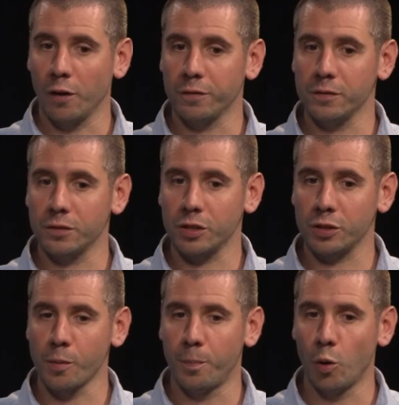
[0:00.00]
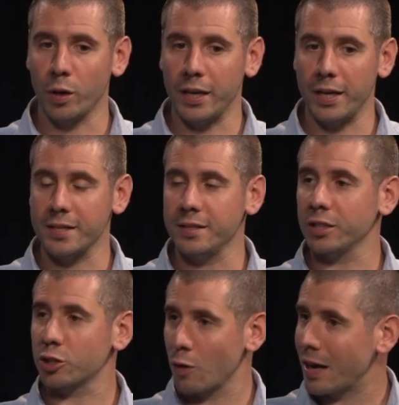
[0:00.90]
of support is the
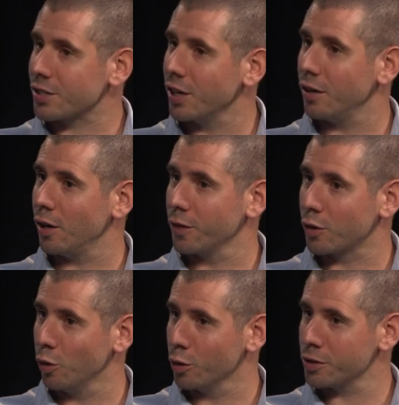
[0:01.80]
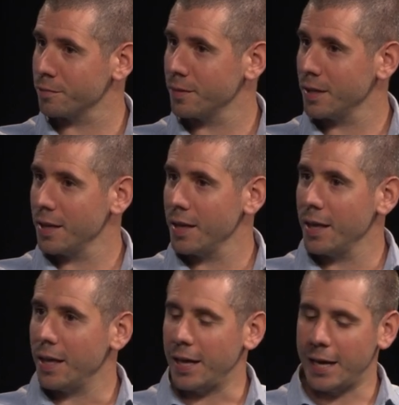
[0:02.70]
structure of the course.
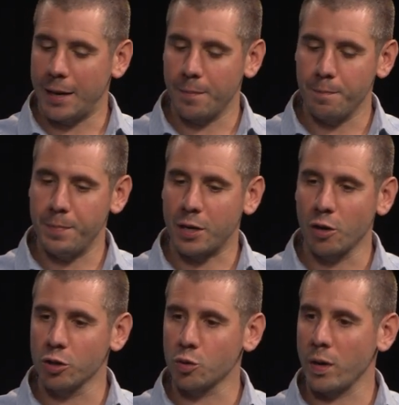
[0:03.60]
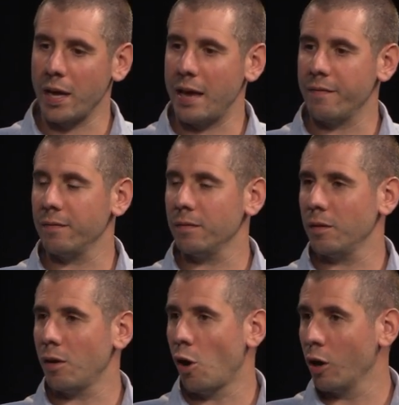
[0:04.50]
Because we have
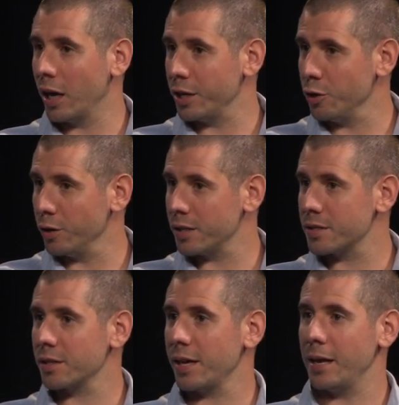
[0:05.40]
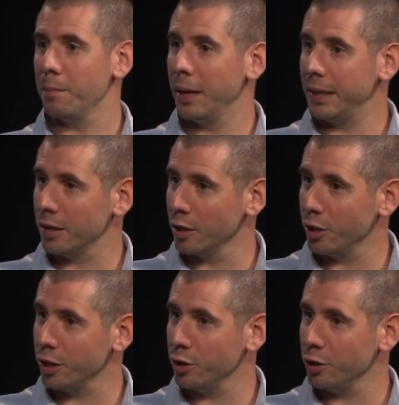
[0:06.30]
online units and blended learning